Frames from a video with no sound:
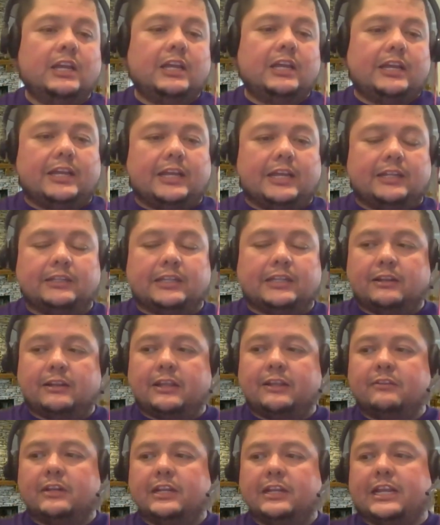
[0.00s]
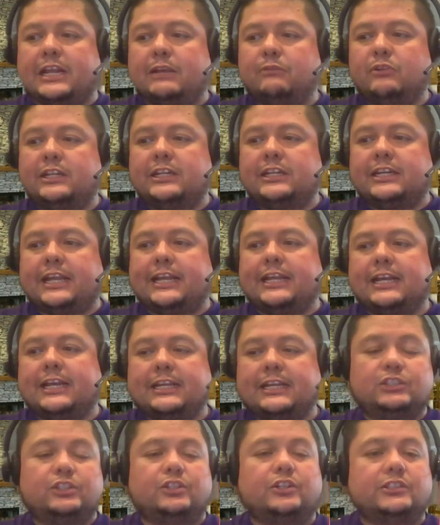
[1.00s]
and then enabling AI
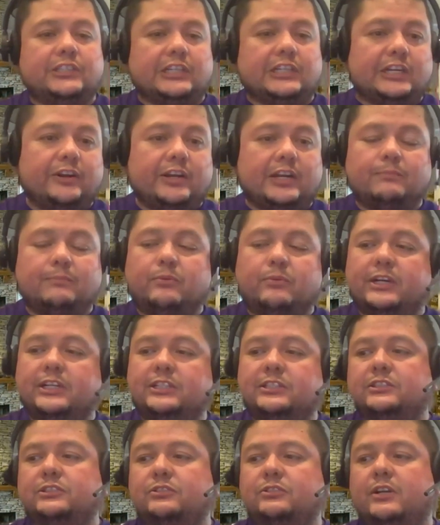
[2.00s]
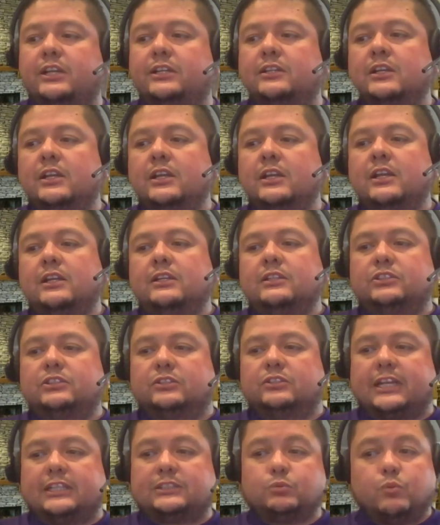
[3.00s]
into your security operations, right? So
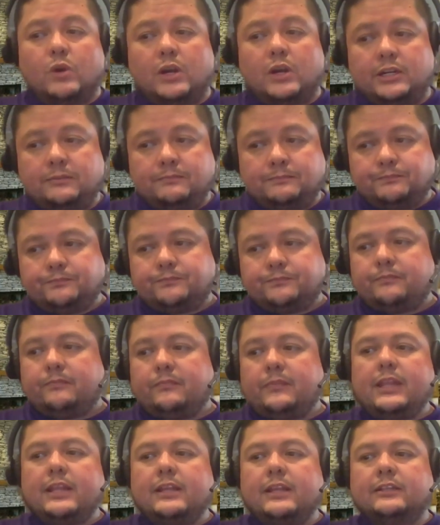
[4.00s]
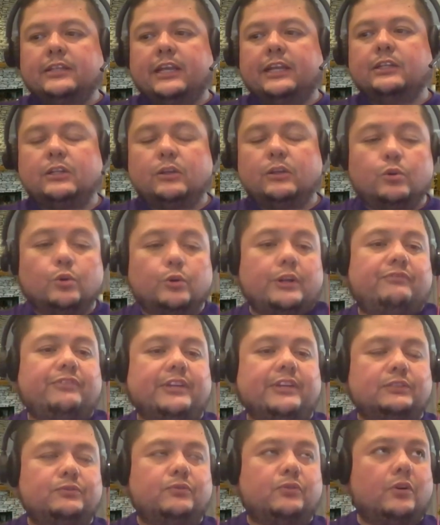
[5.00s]
that's one. And who it
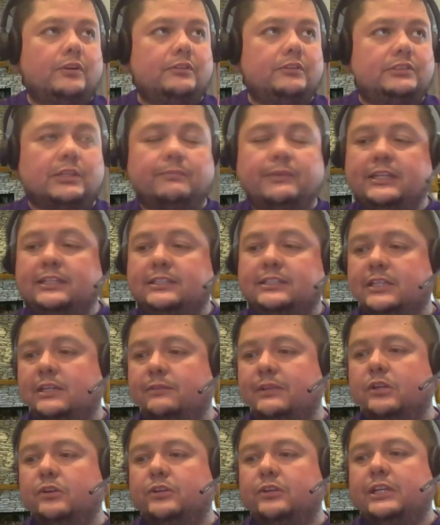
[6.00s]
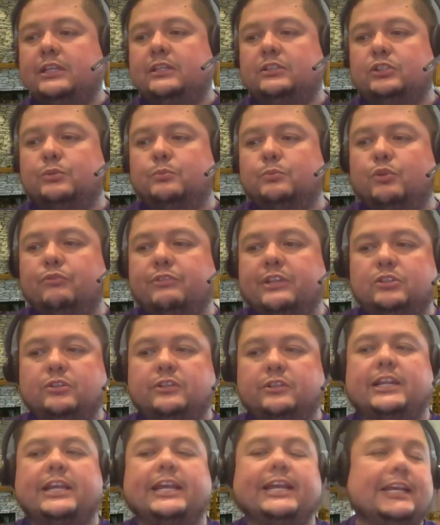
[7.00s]
fits for, somebody that's going to be looking to move into
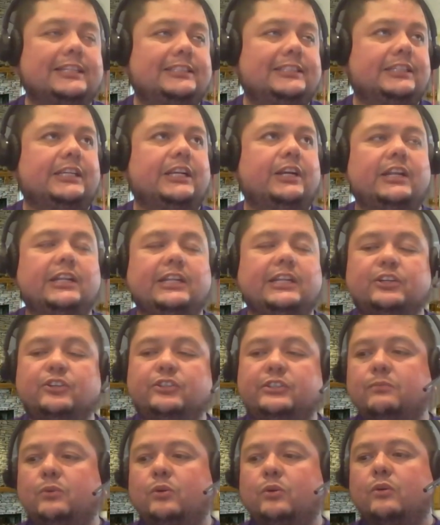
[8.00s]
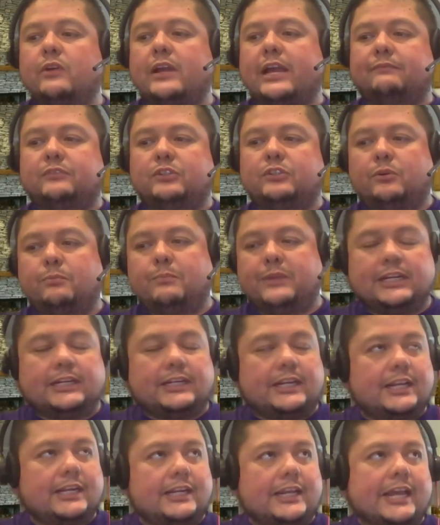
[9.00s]
an AI security leadership role after being
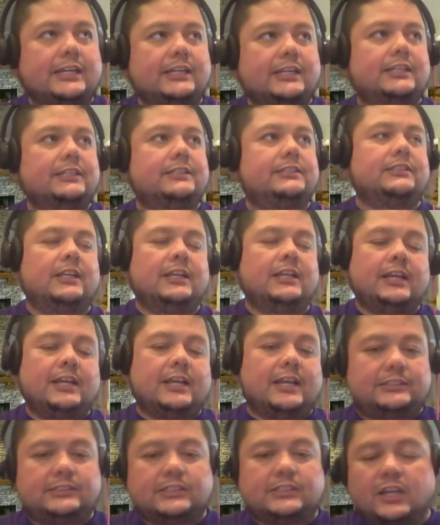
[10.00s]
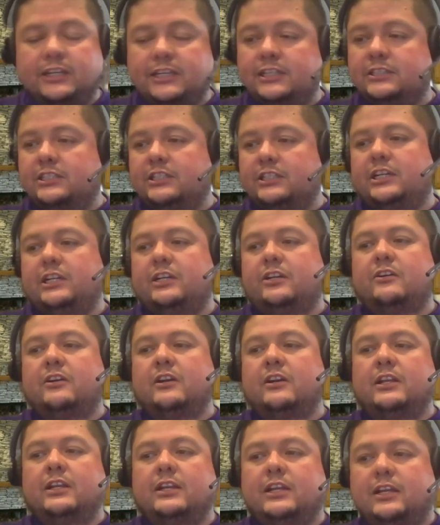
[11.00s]
an analyst, a SOC engineer,
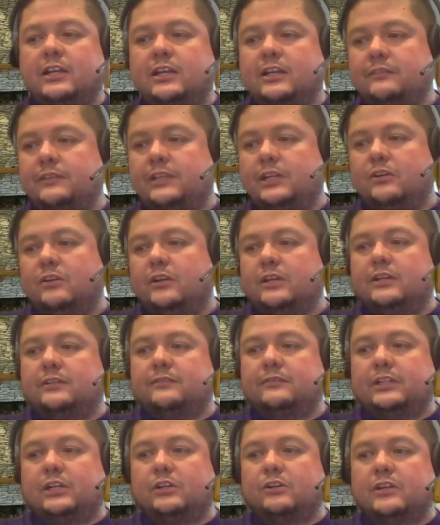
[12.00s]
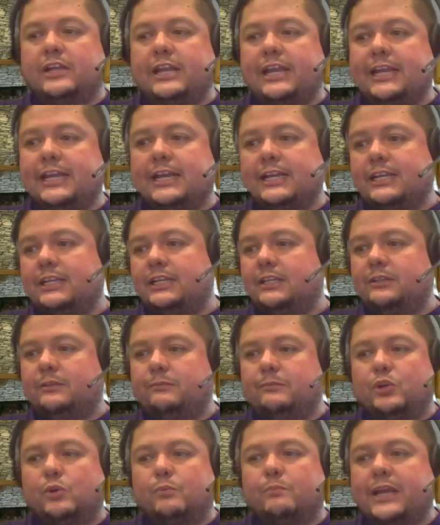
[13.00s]
AI,
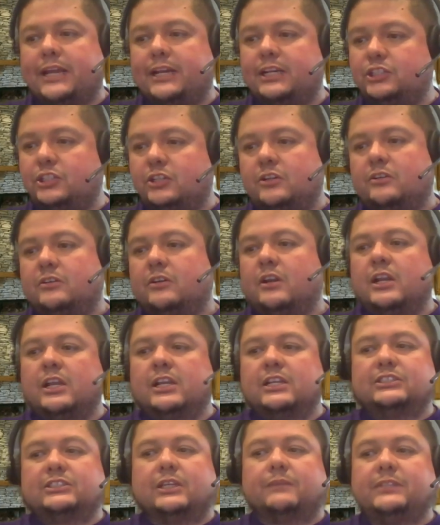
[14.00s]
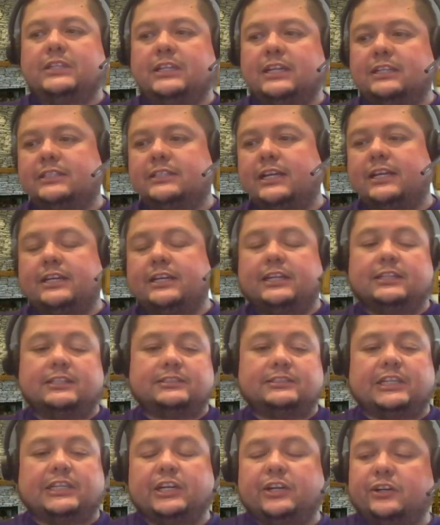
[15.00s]
manager, something like that in the
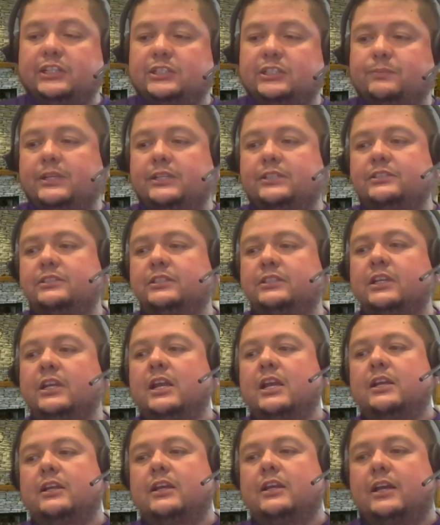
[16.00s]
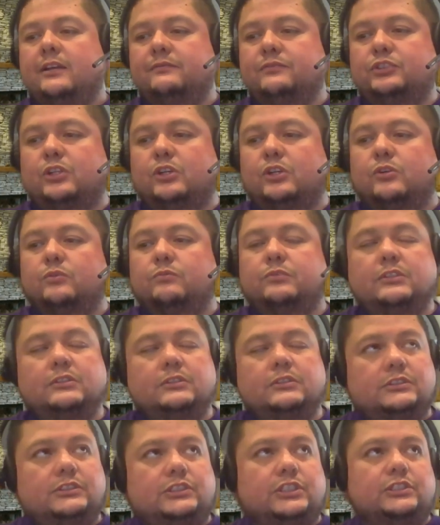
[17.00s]
security space. So
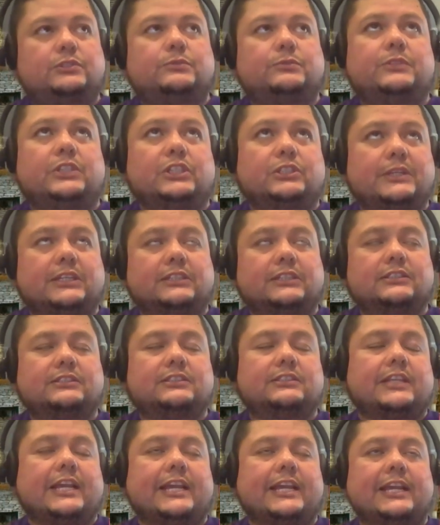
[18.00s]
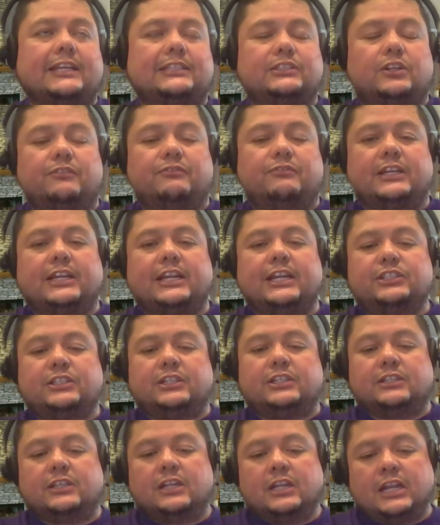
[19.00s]
just because it's an AI
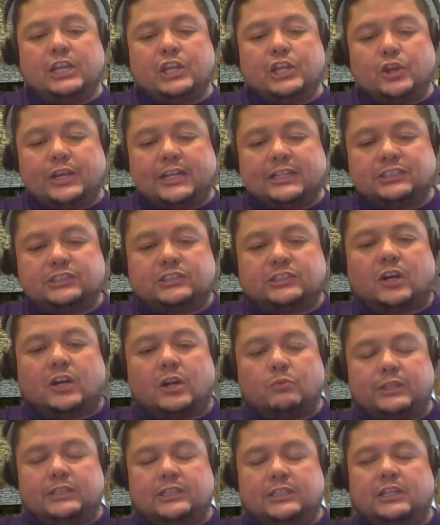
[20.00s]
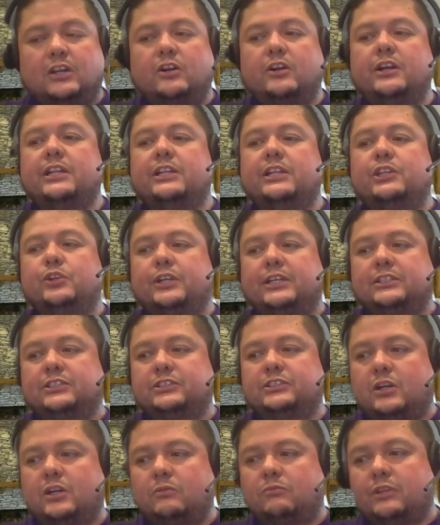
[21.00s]
certification, you can start with the learning, you can
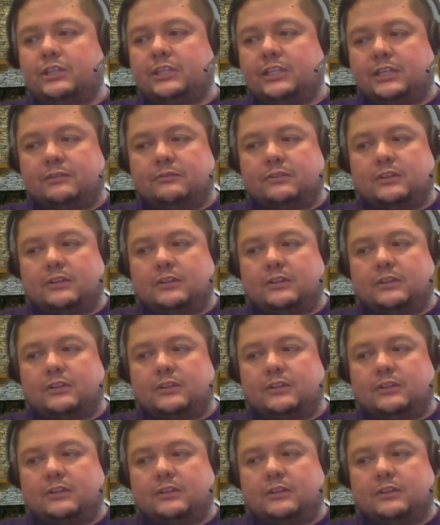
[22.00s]
start with the